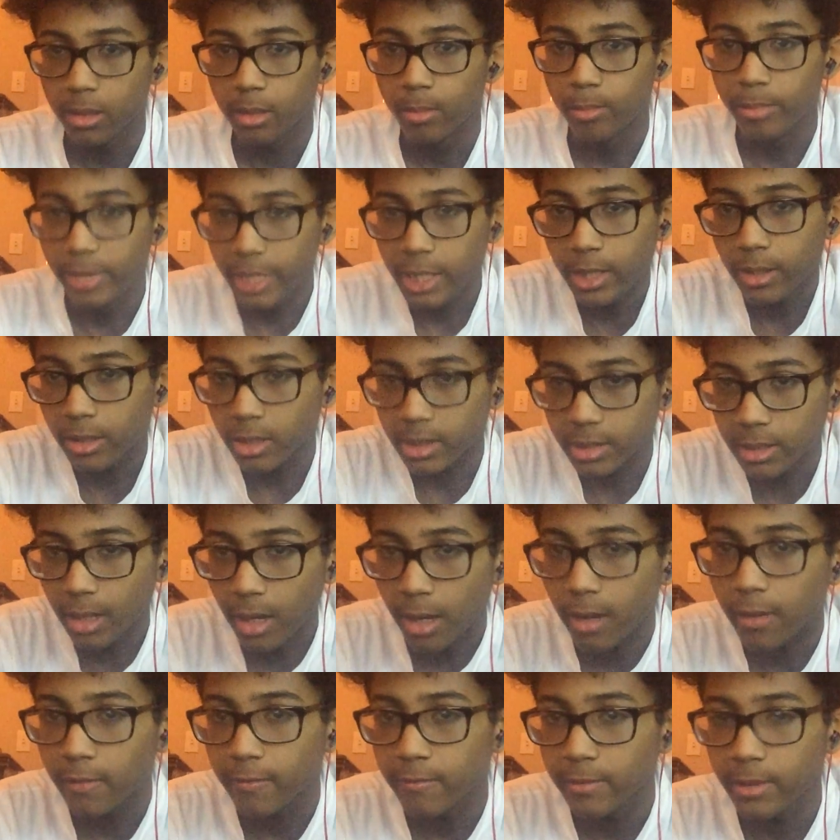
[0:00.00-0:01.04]
be
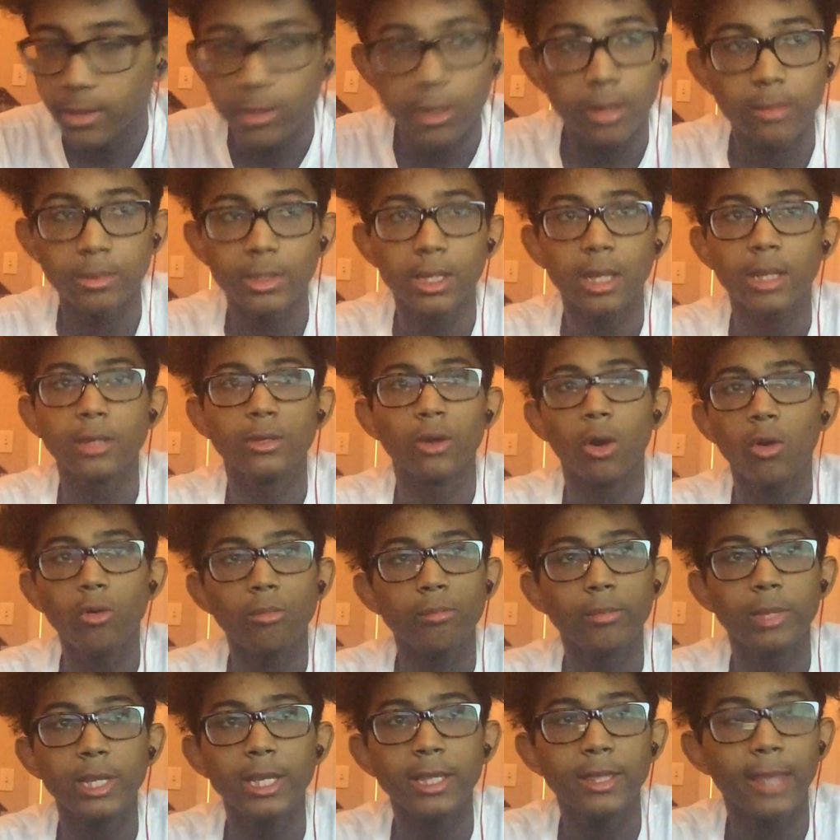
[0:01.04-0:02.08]
yourself. You know what I'm saying?
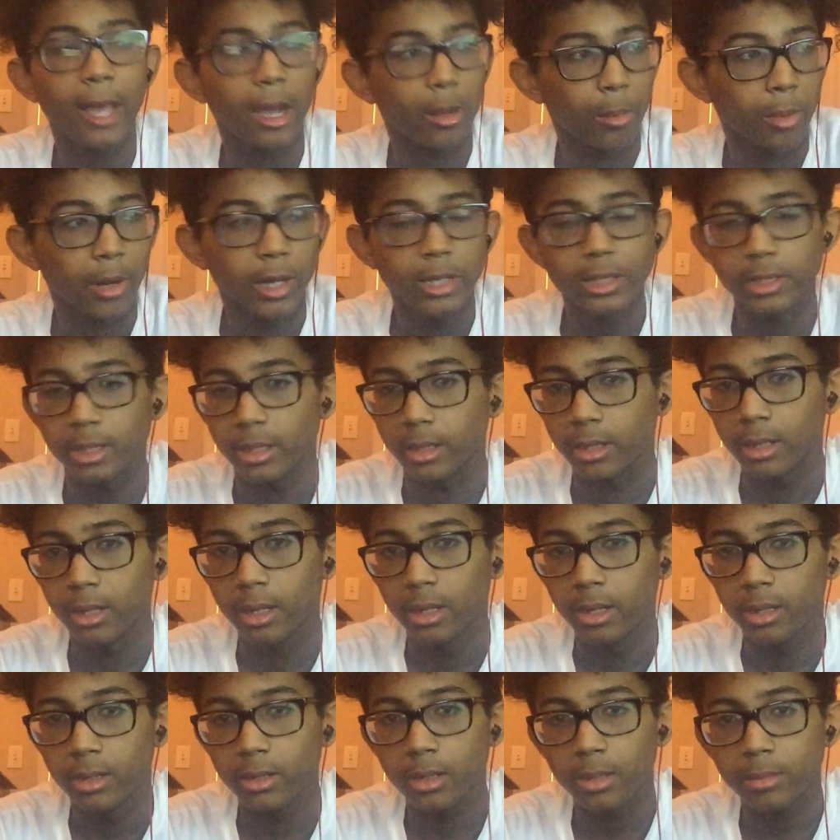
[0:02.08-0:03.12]
Don't be that person.
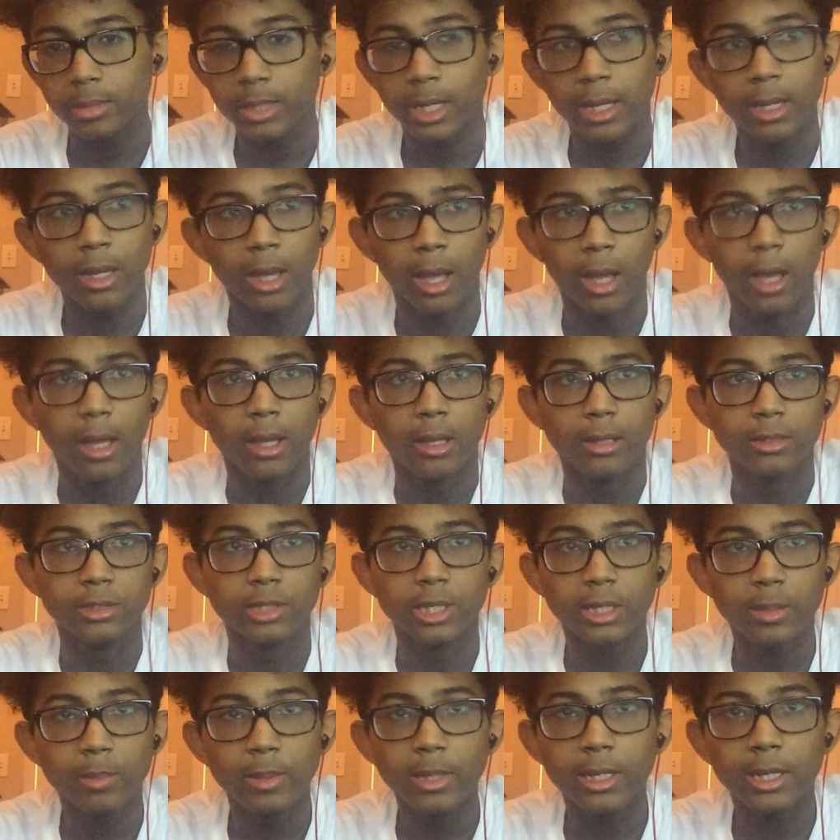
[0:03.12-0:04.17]
You know what I'm saying?
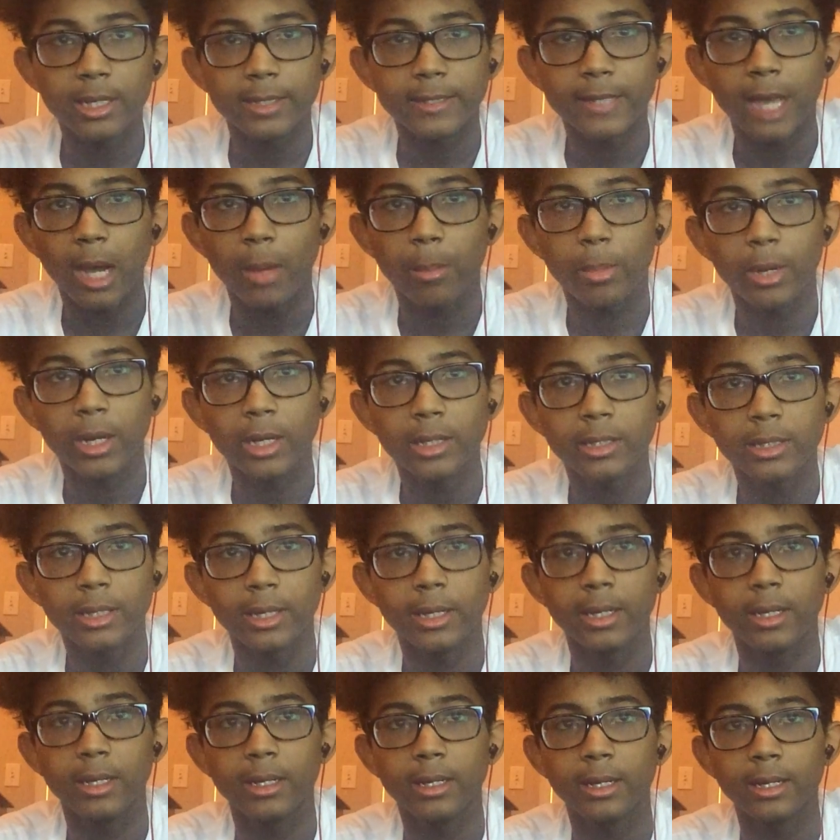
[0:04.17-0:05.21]
Just because that
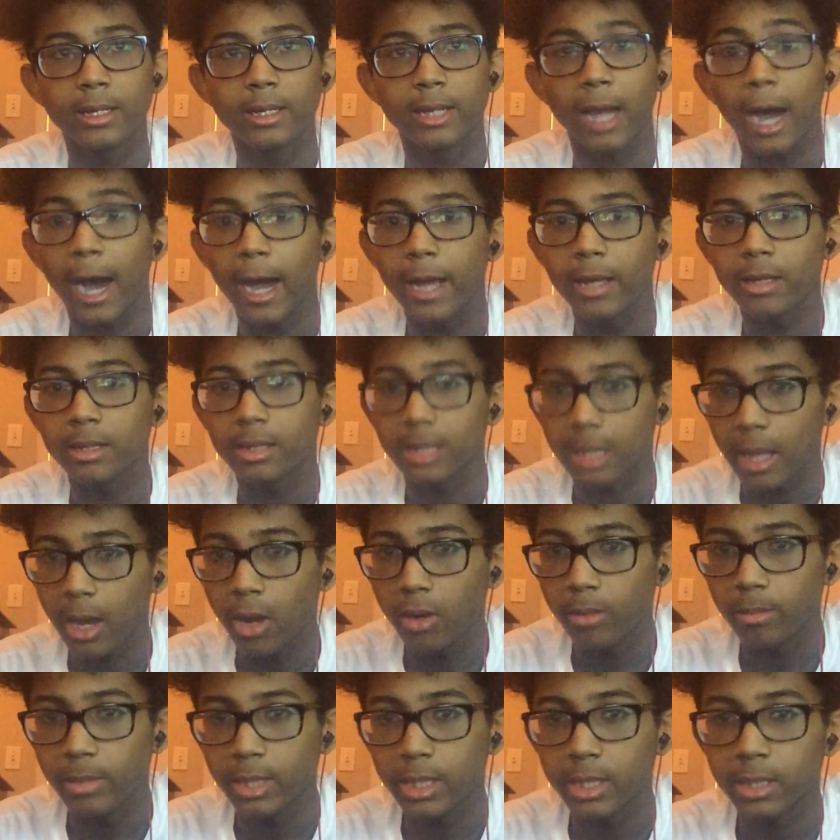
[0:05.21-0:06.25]
person got
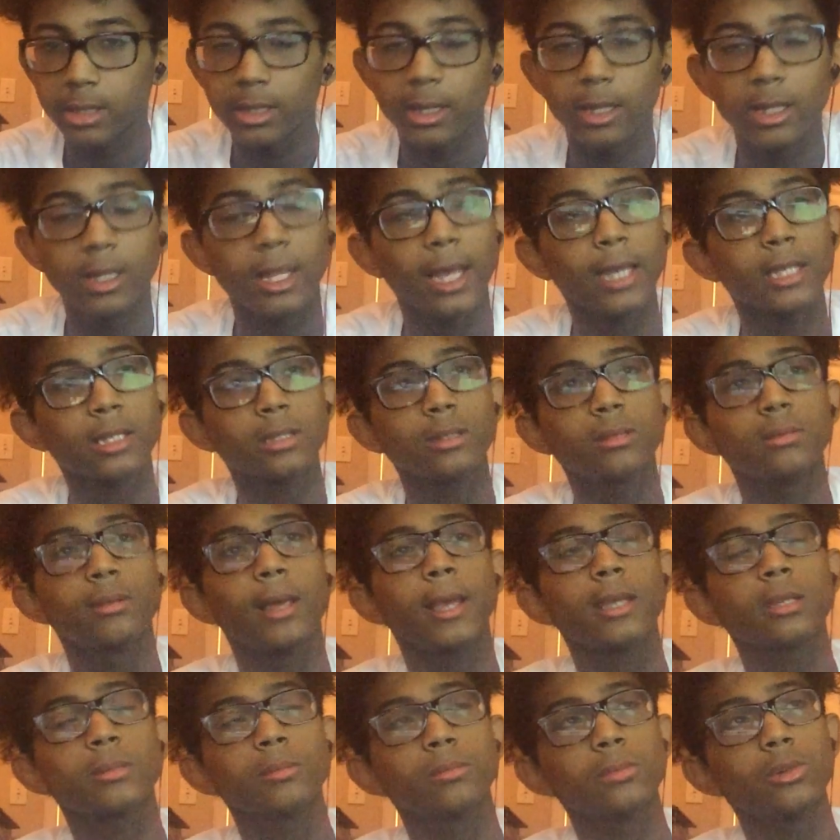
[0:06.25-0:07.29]
clout, because
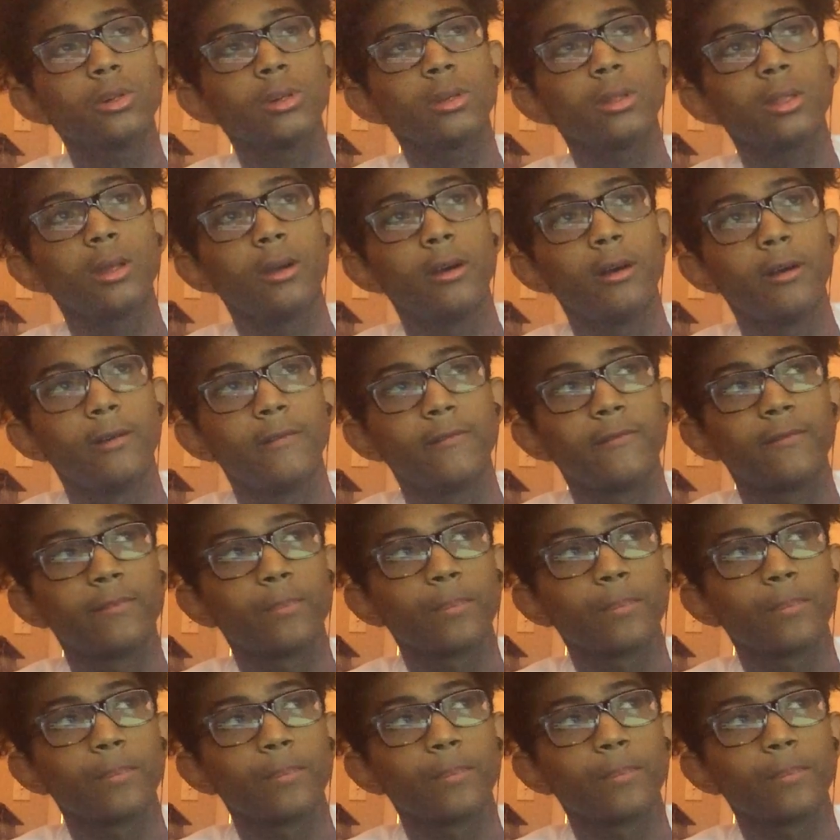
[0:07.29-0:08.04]
that's more of